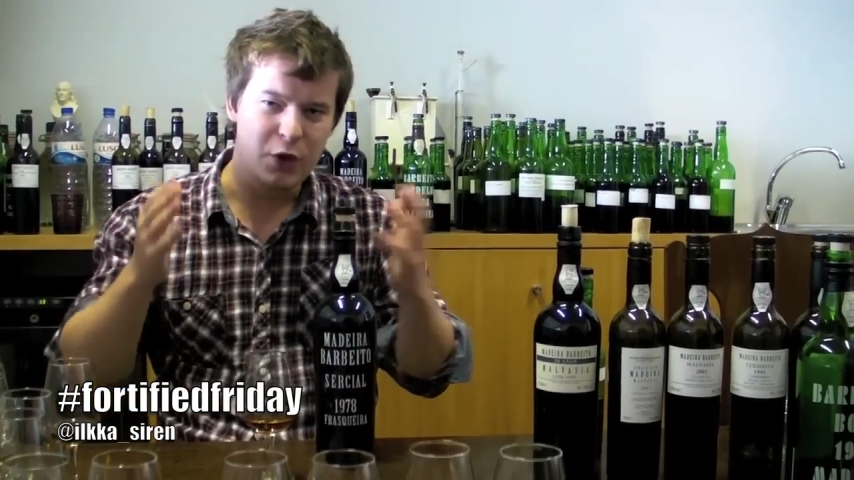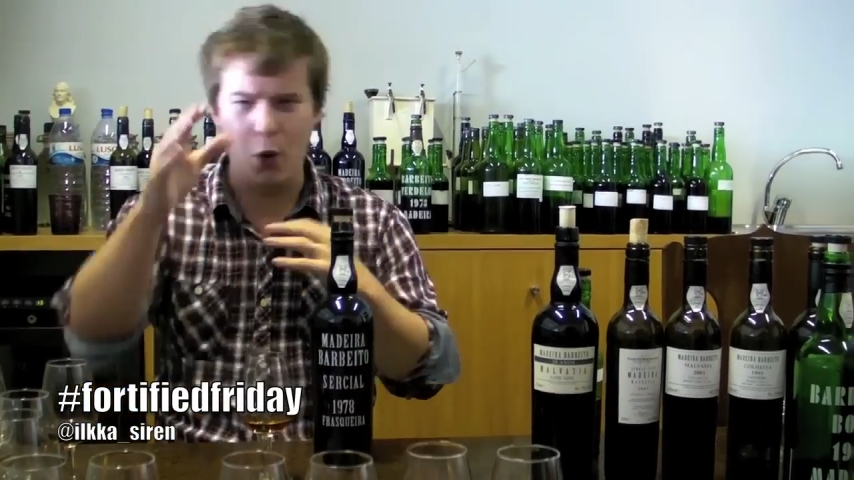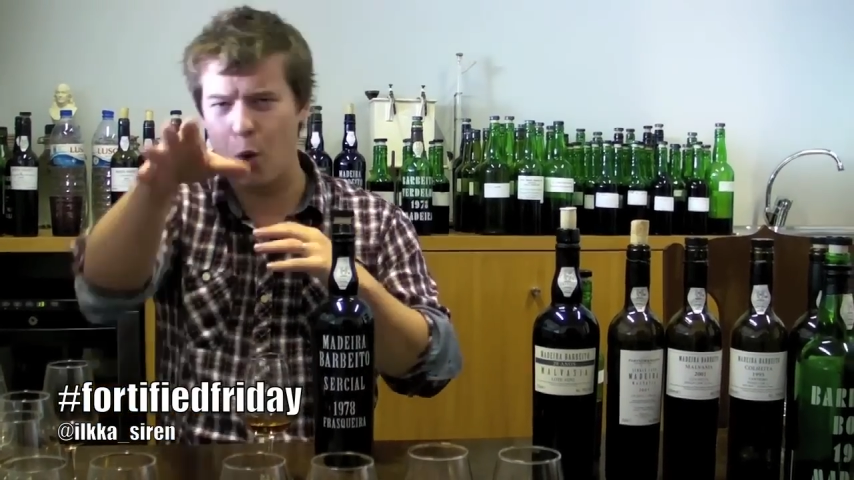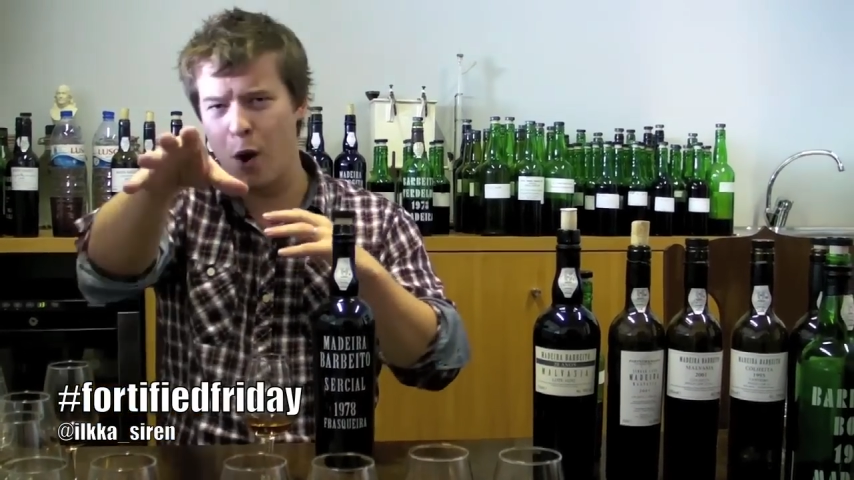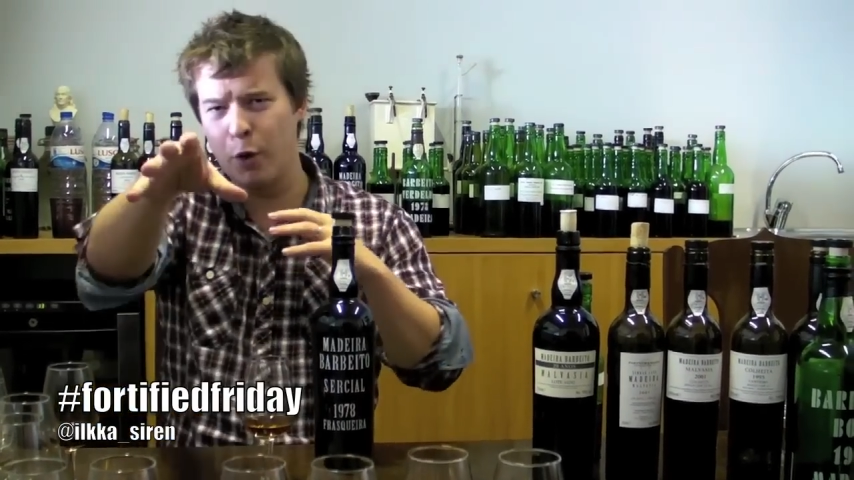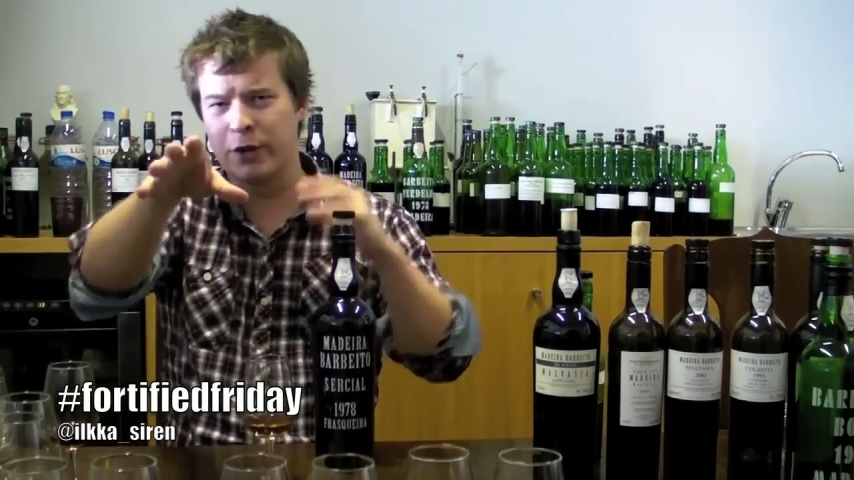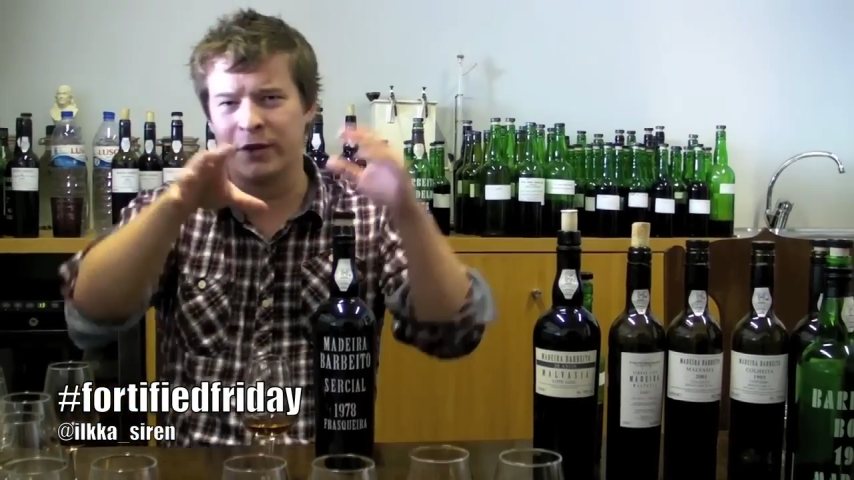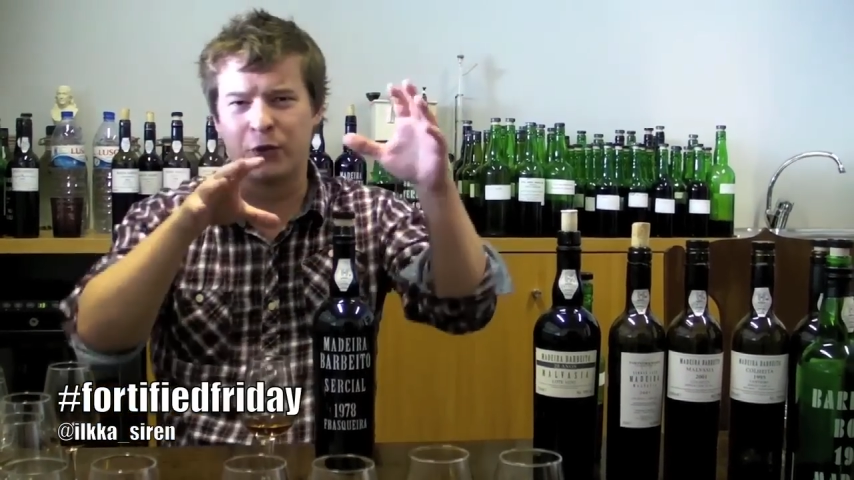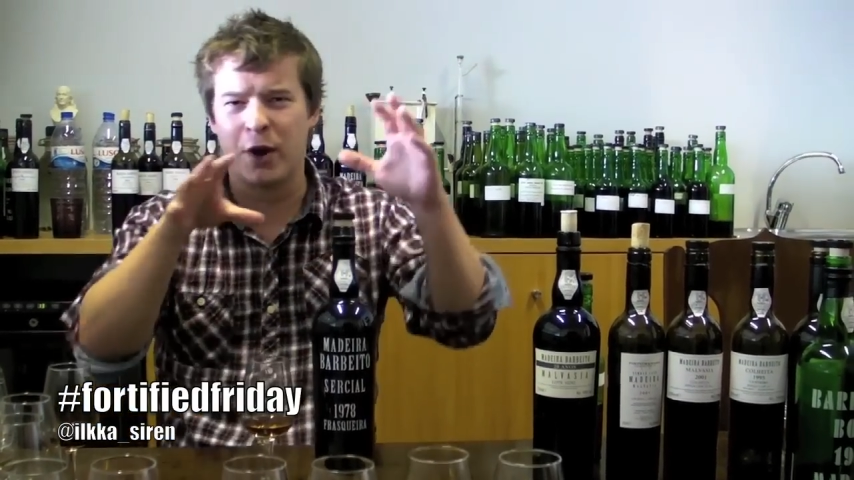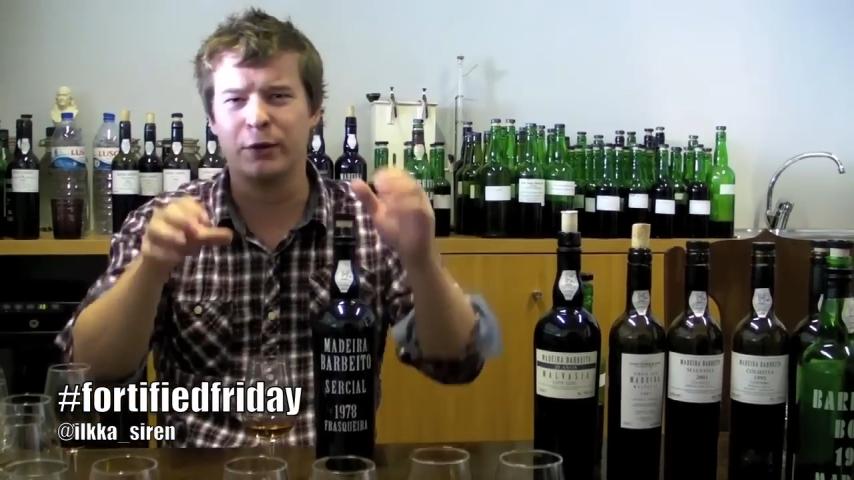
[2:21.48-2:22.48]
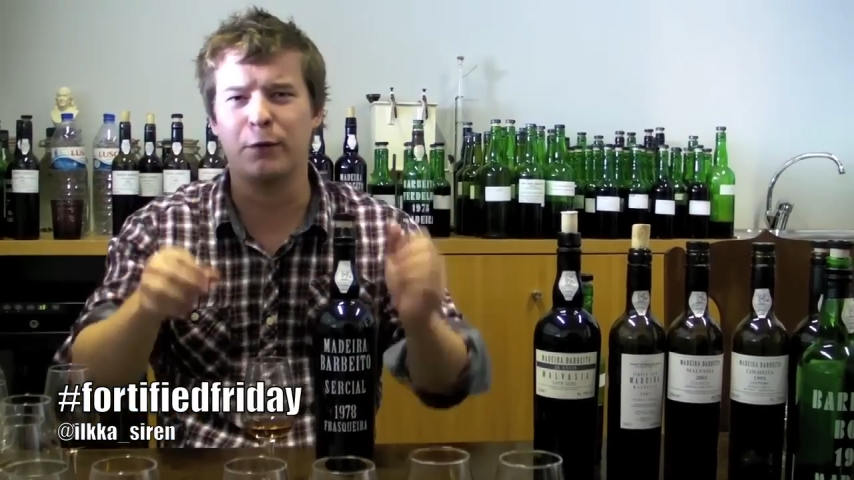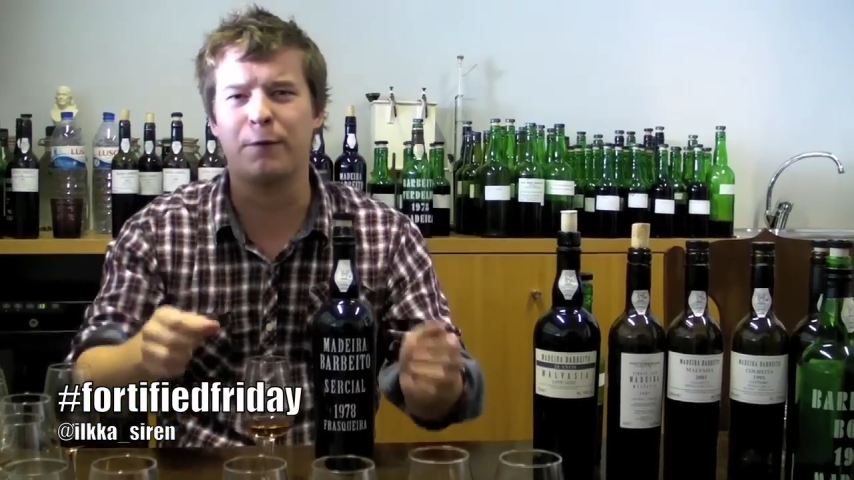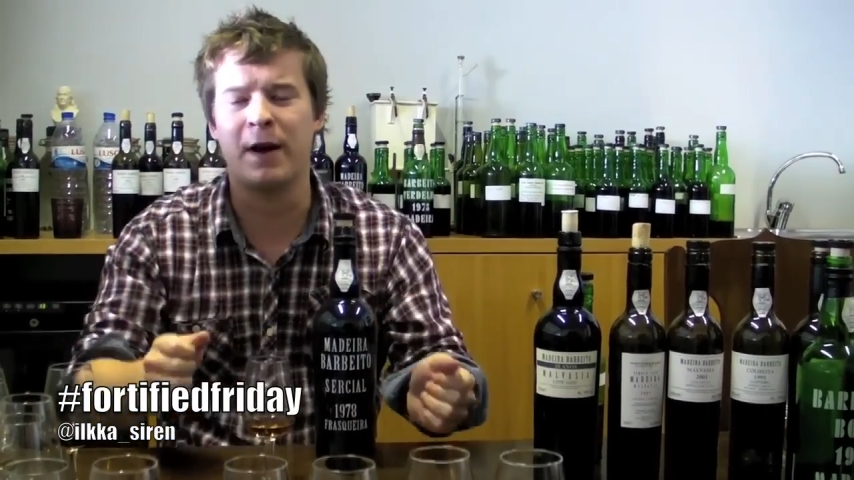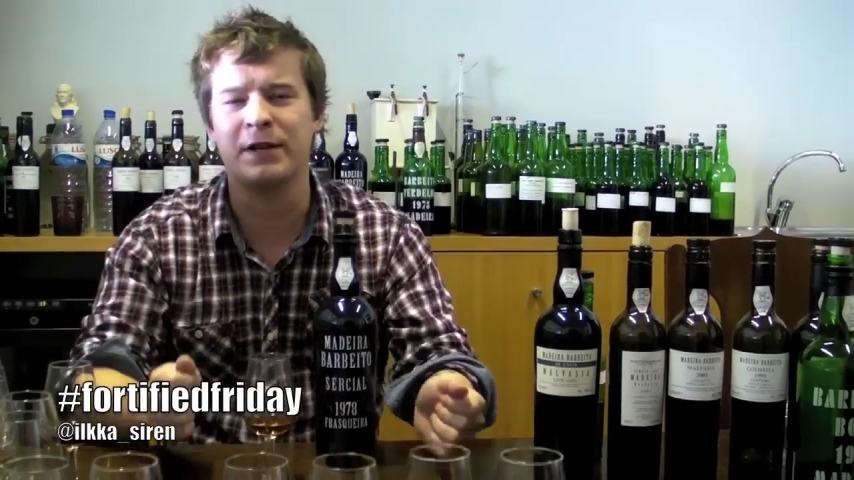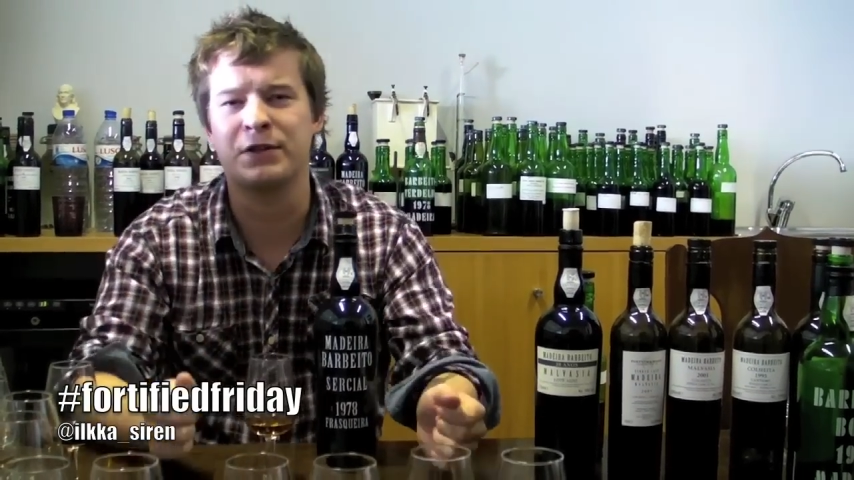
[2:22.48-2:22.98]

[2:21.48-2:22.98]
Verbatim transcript: go out and try to find